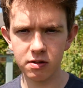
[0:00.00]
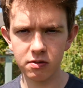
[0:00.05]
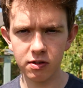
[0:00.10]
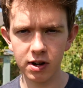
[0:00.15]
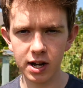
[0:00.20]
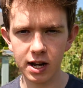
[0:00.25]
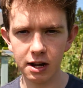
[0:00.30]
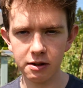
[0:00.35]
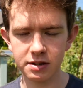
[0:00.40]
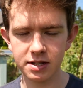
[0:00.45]

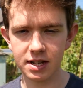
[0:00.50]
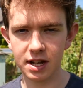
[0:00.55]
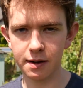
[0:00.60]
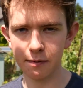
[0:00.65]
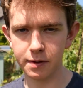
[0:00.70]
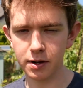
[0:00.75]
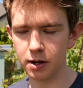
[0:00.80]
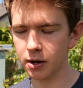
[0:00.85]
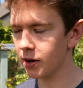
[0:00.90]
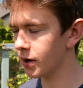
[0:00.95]
greenhouse that
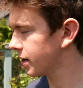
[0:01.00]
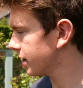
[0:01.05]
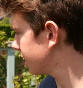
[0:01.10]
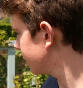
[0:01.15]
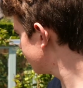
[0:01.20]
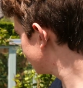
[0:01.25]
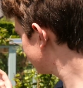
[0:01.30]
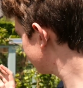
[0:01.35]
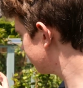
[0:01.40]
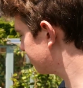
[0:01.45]
I've got,
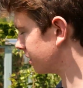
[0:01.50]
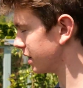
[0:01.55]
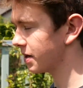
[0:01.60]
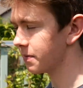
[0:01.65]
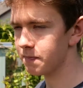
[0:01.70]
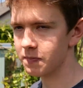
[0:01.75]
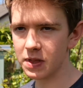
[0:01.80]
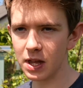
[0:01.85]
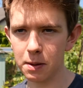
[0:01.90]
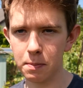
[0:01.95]
but
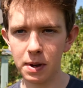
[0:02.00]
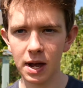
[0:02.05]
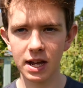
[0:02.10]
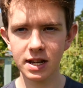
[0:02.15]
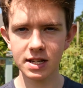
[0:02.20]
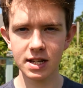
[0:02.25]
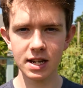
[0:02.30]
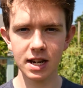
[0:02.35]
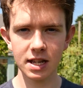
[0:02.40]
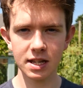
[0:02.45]
I
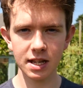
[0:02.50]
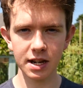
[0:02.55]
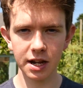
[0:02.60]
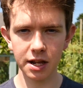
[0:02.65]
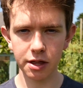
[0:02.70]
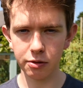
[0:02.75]
painted it and I